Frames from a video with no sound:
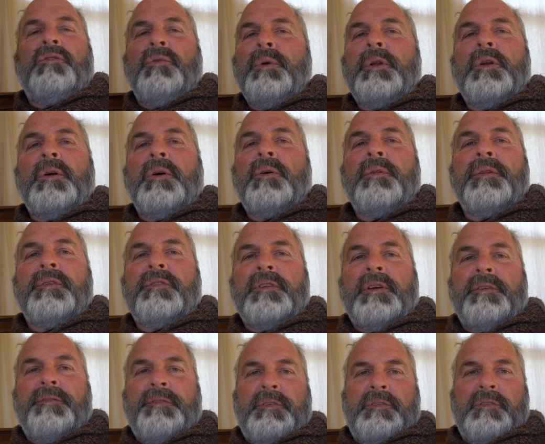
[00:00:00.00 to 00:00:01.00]
doing all the
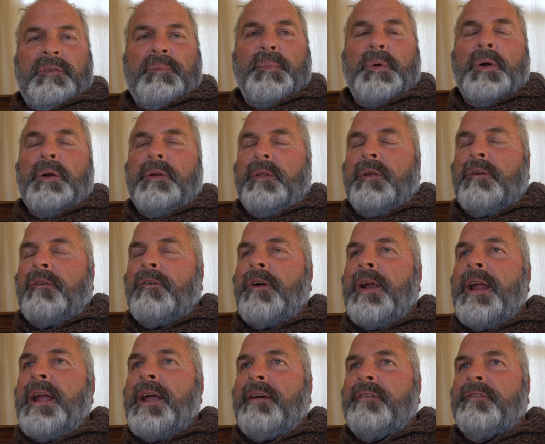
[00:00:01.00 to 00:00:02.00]
stuff as part of the
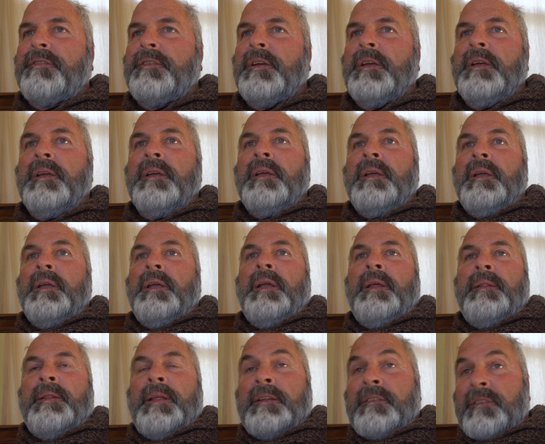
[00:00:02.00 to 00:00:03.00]
craft.
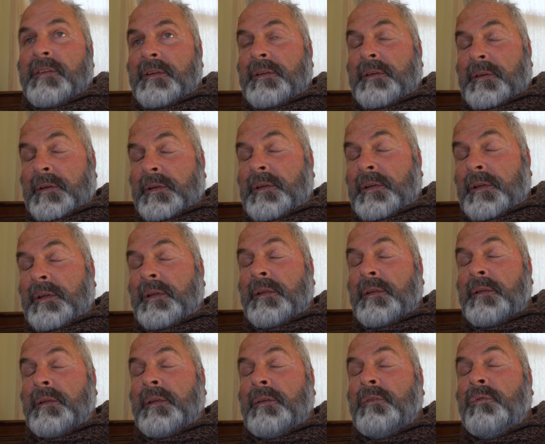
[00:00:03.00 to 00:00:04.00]
And that's
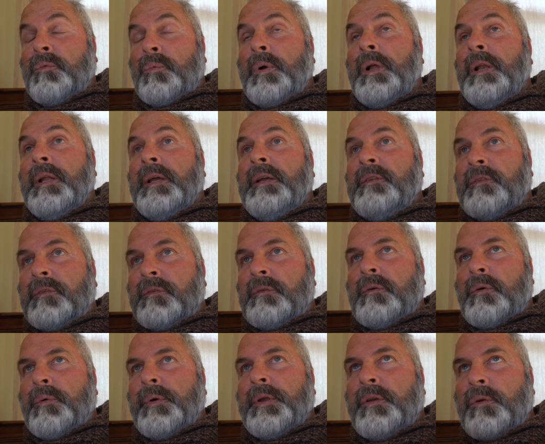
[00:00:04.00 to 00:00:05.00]
as well as
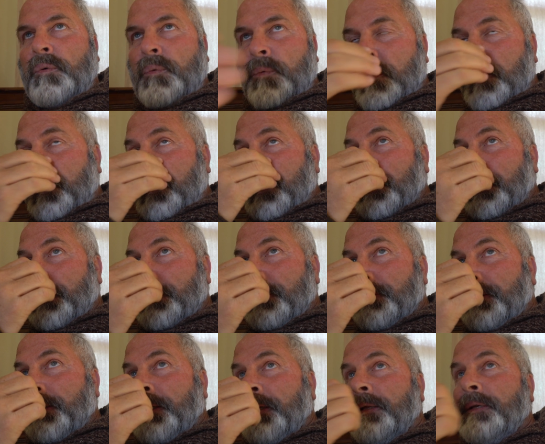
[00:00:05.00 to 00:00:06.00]
going to work
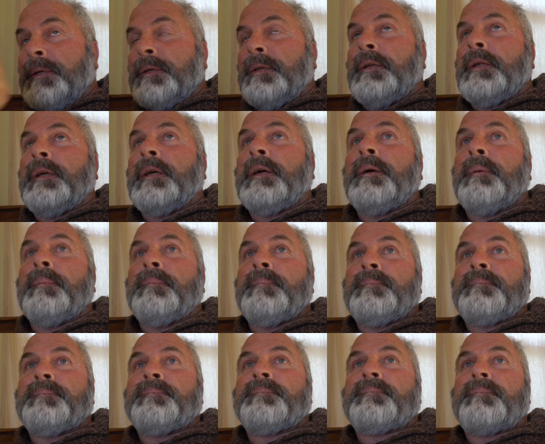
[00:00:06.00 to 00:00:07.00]
and
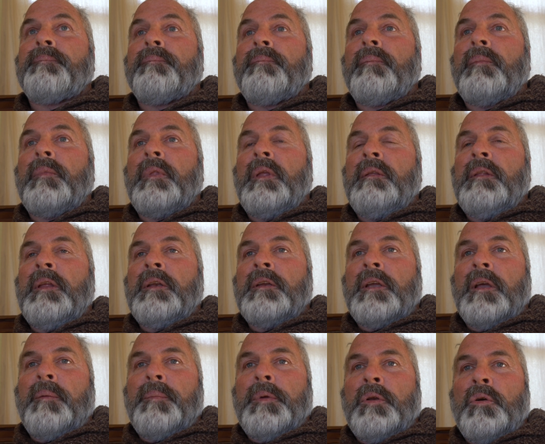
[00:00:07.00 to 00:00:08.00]
then
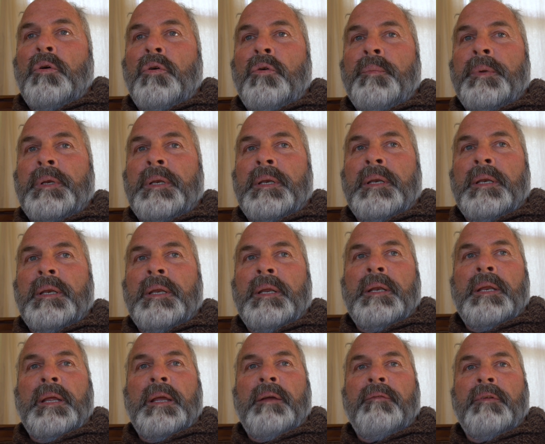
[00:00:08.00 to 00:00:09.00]
coming home
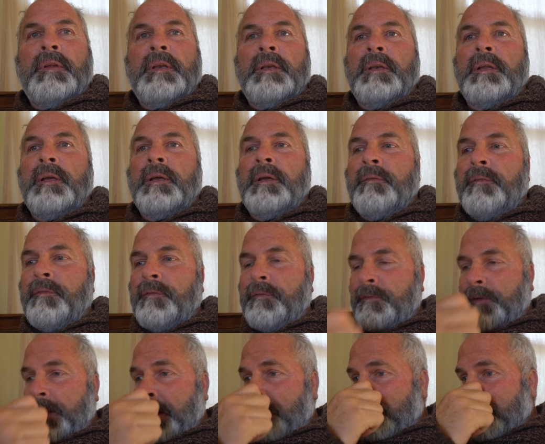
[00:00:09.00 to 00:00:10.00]
and having
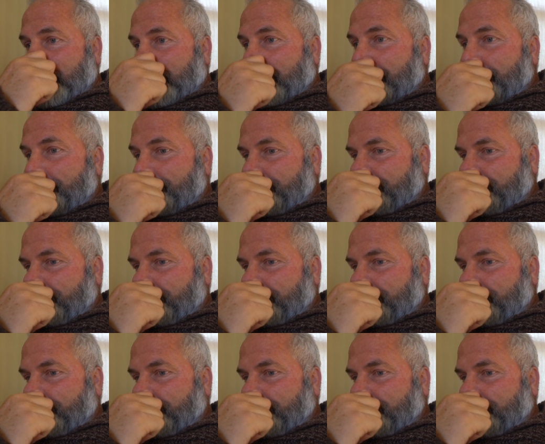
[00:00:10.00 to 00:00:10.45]
family.